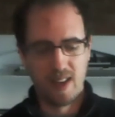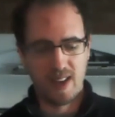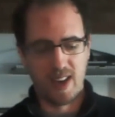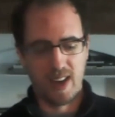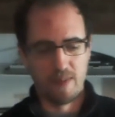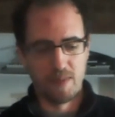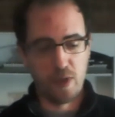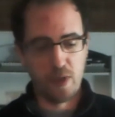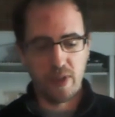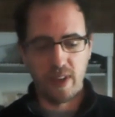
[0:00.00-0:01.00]
um,
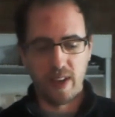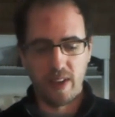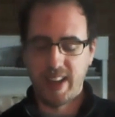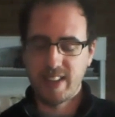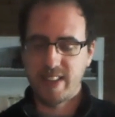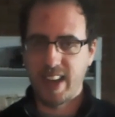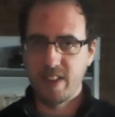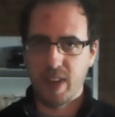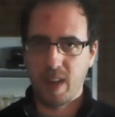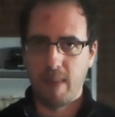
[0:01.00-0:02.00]
so you, the, the nice thing
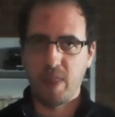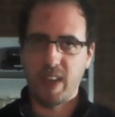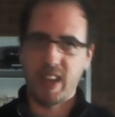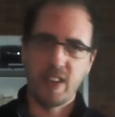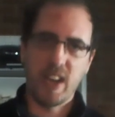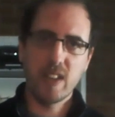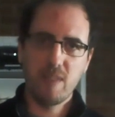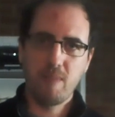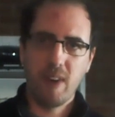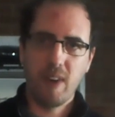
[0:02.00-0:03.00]
is you can make the
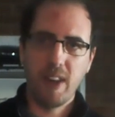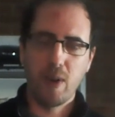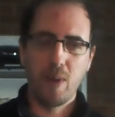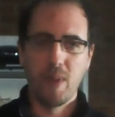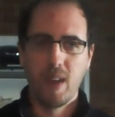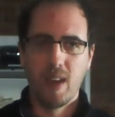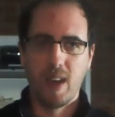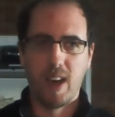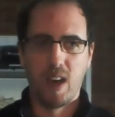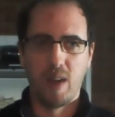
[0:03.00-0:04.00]
conductive Play-Doh,
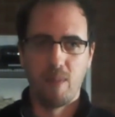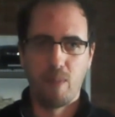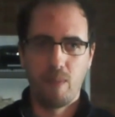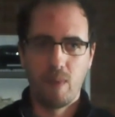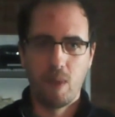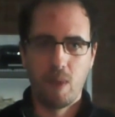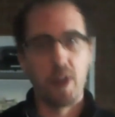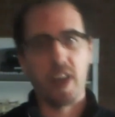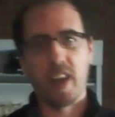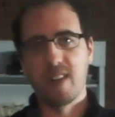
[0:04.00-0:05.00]
um, but
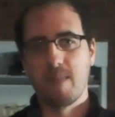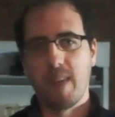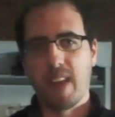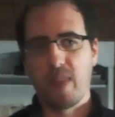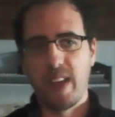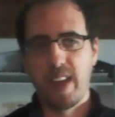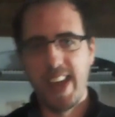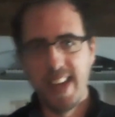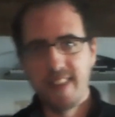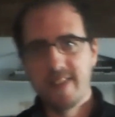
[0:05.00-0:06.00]
you can also make the
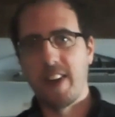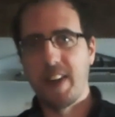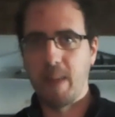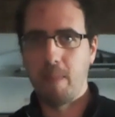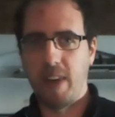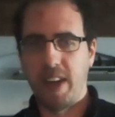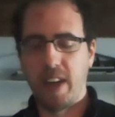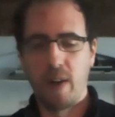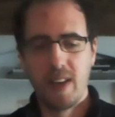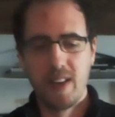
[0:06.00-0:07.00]
insulating
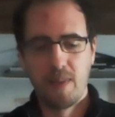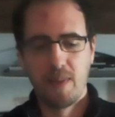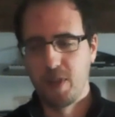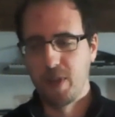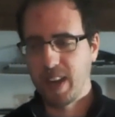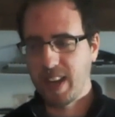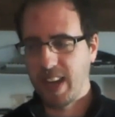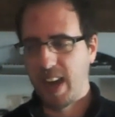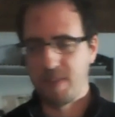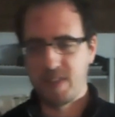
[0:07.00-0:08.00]
Play-Doh. So you can
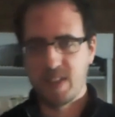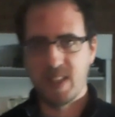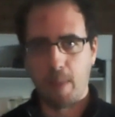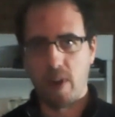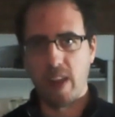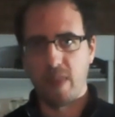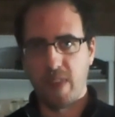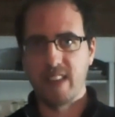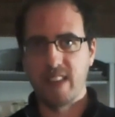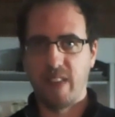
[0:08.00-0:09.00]
kind of separate
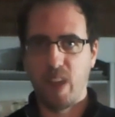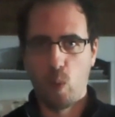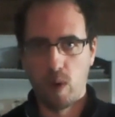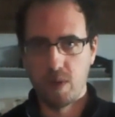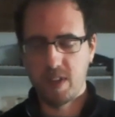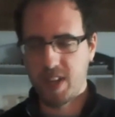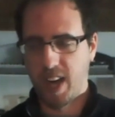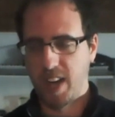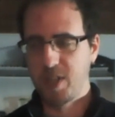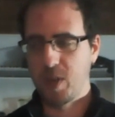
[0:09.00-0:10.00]
things and they won't
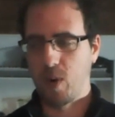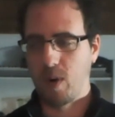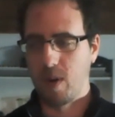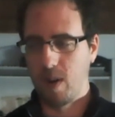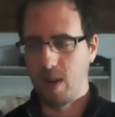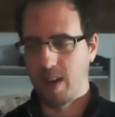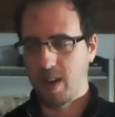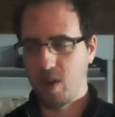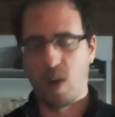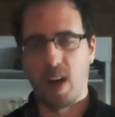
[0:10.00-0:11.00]
touch or uh,
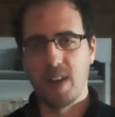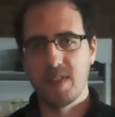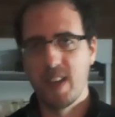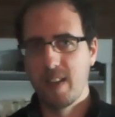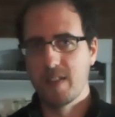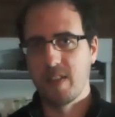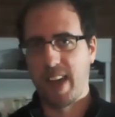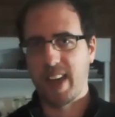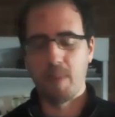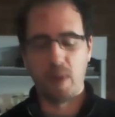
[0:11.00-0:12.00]
cross. So
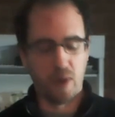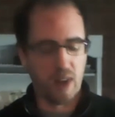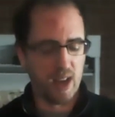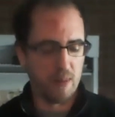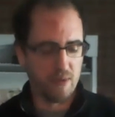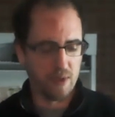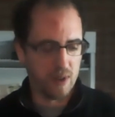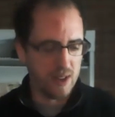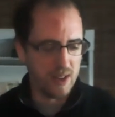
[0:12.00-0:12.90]
that can be really helpful.